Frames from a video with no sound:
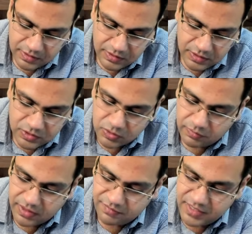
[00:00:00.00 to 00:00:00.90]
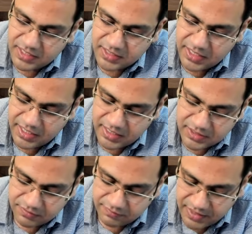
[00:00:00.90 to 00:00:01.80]
So what we are saying
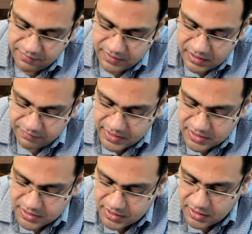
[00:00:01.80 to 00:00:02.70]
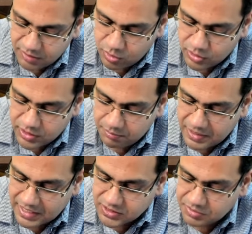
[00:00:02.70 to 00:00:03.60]
is, when will the wages under both the
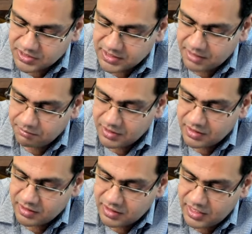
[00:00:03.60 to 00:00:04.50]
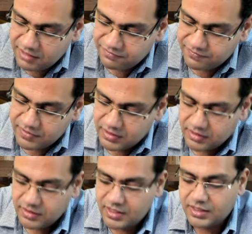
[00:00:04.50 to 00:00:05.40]
plans be same? If
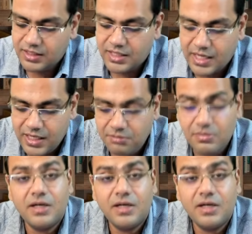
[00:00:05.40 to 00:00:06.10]
the time